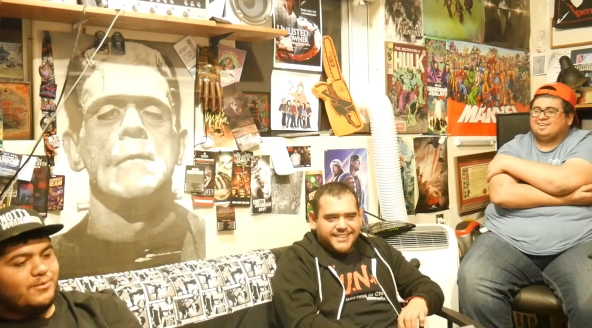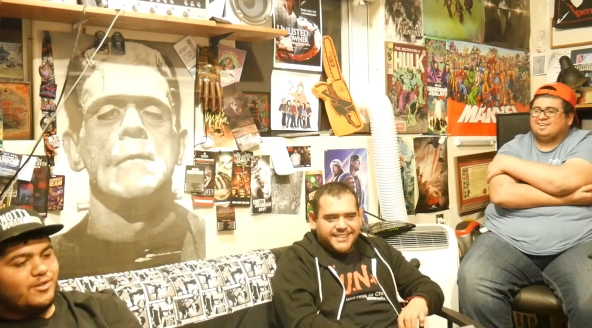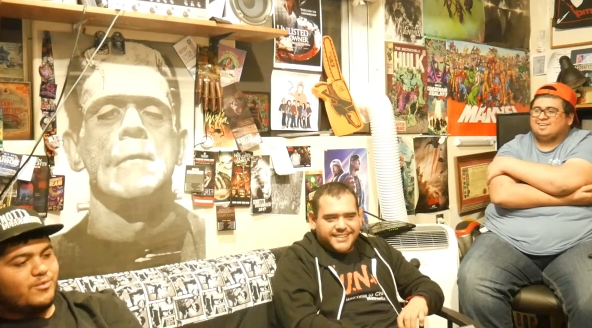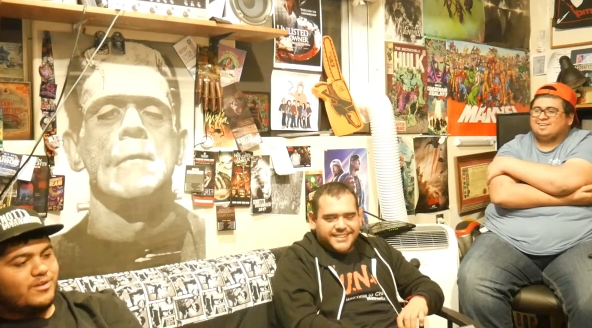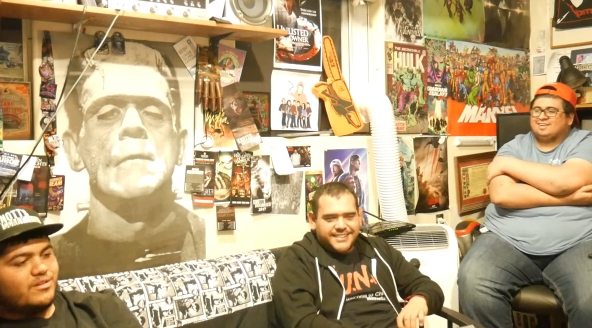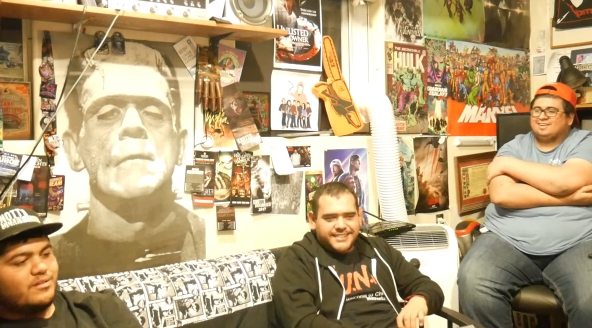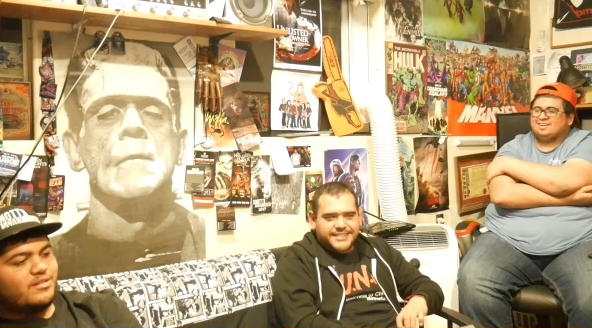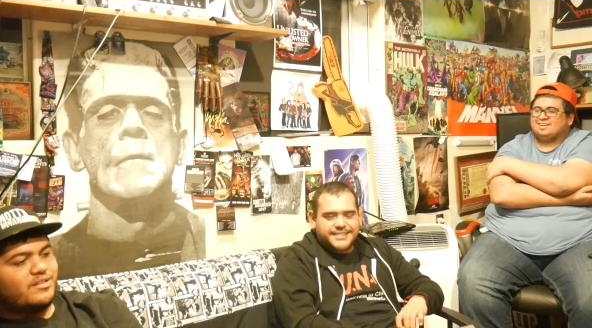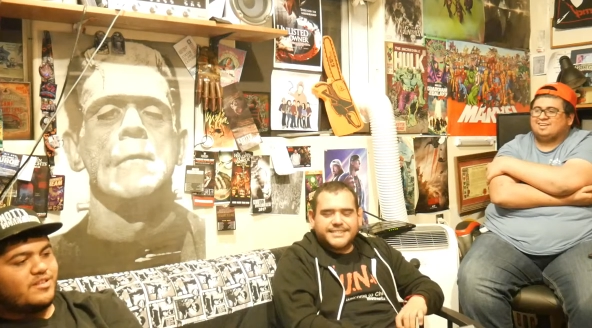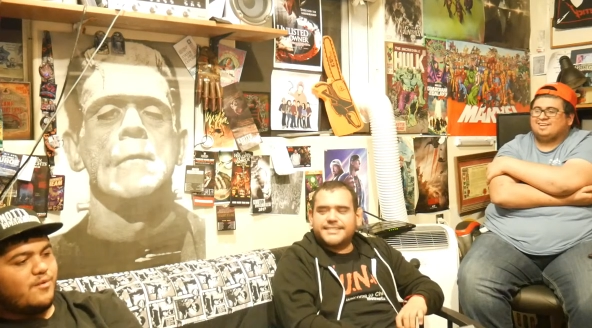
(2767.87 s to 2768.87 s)
Speaker 1: which was the,
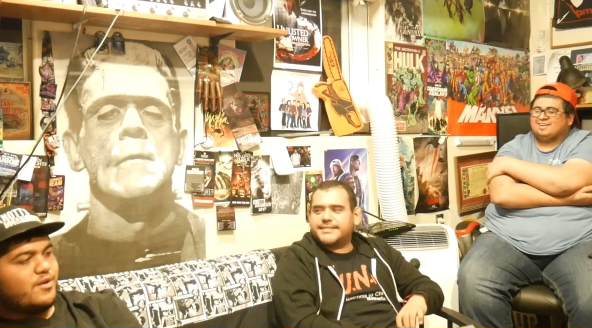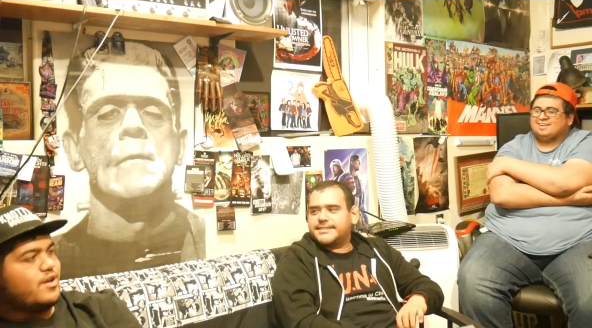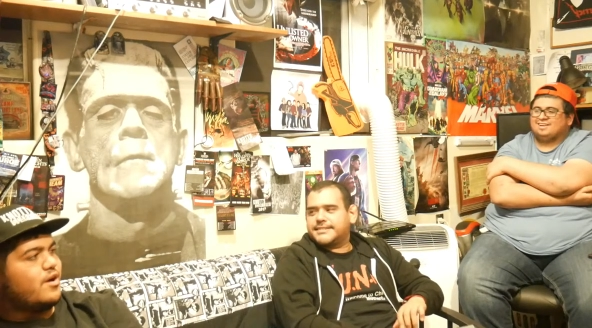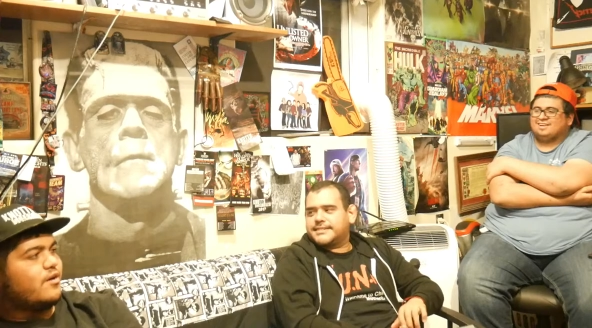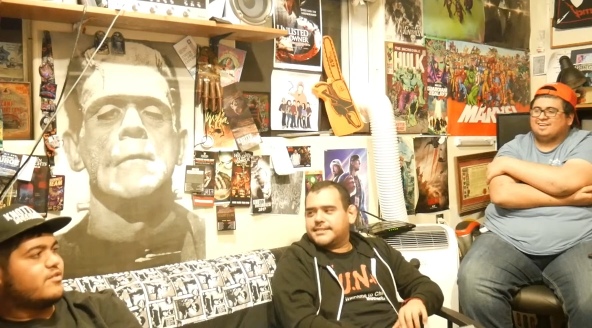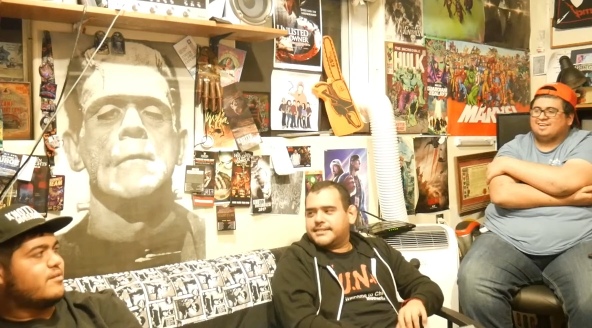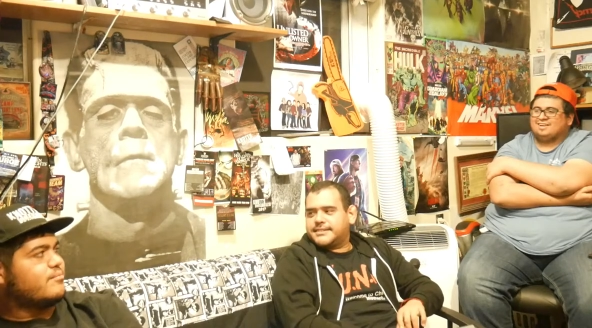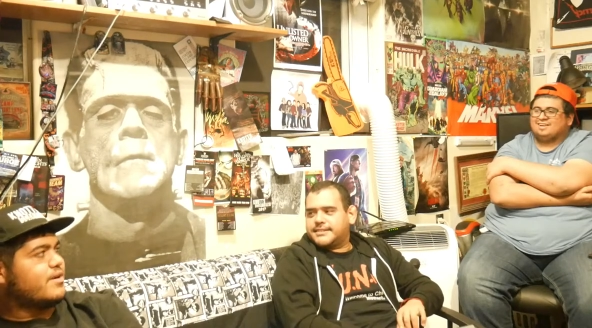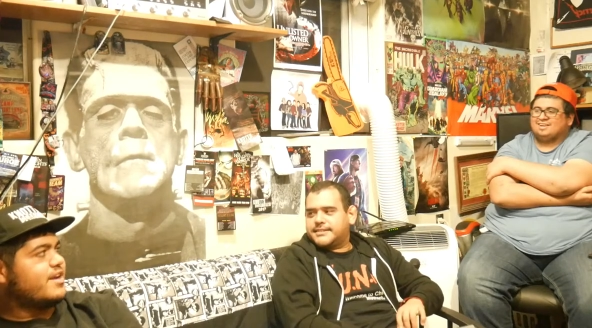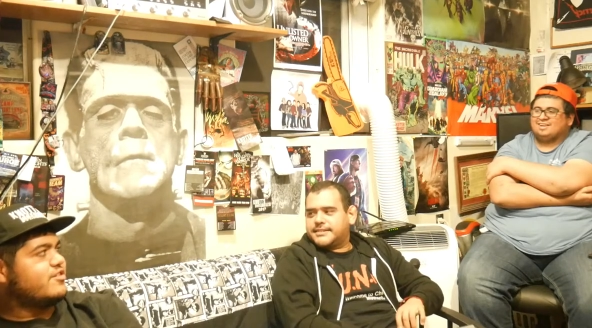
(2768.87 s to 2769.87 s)
the, scene where you go onto the
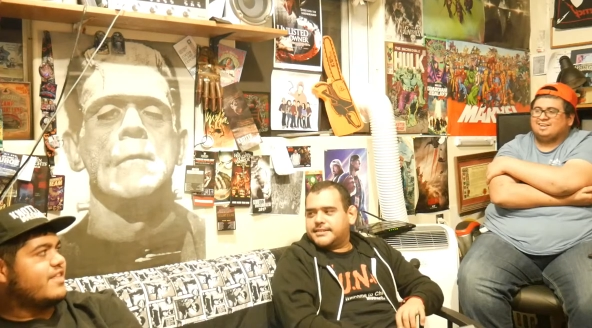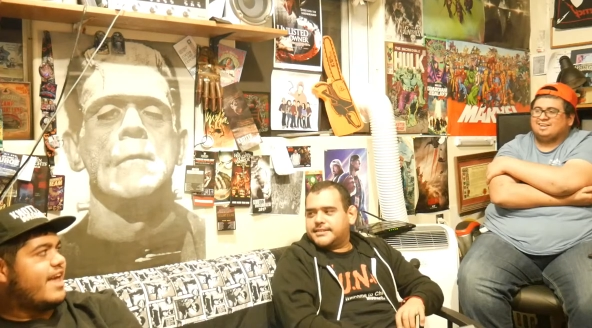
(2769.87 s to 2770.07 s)
bridge